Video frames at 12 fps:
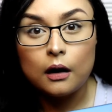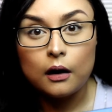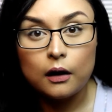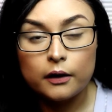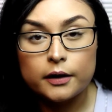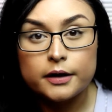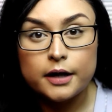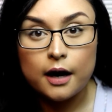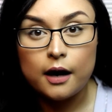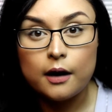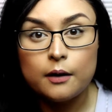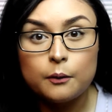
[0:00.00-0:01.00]
are
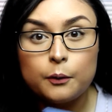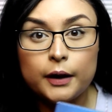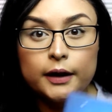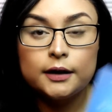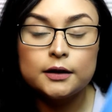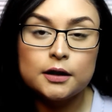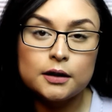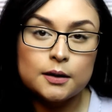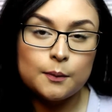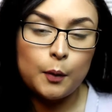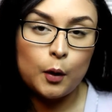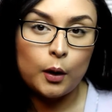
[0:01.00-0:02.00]
not willing to
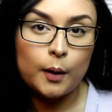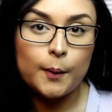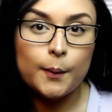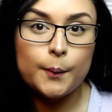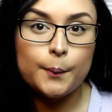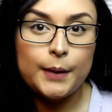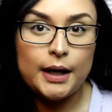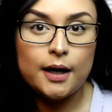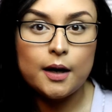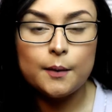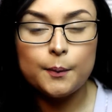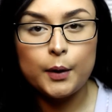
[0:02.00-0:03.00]
support
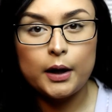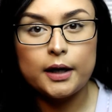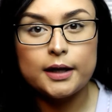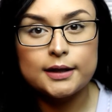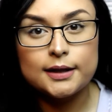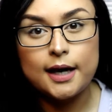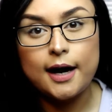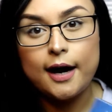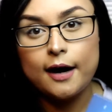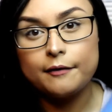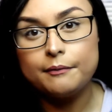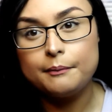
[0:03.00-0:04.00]
makeup products that
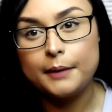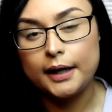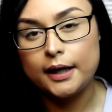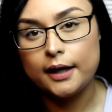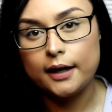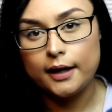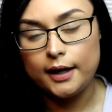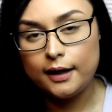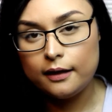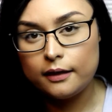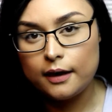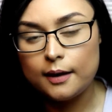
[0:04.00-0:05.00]
have mica
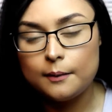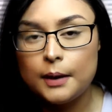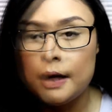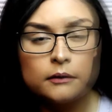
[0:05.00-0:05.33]
in them,